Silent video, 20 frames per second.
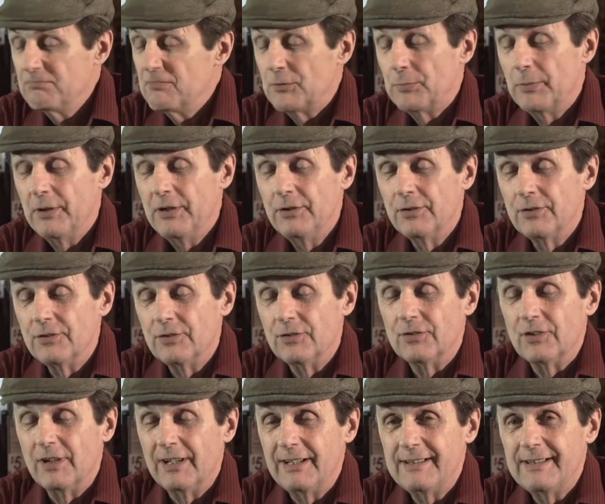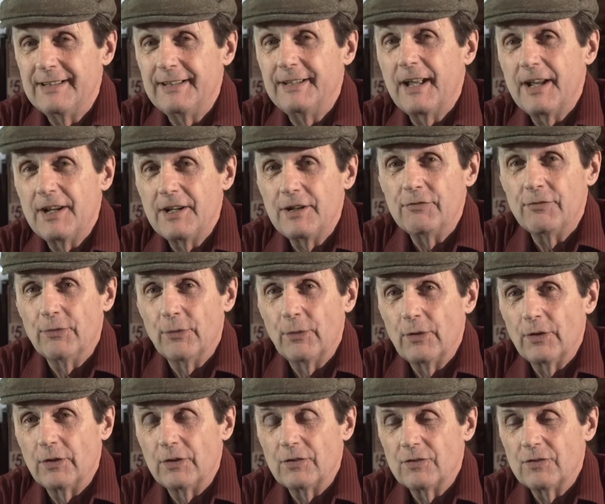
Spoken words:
It's been here since 1894.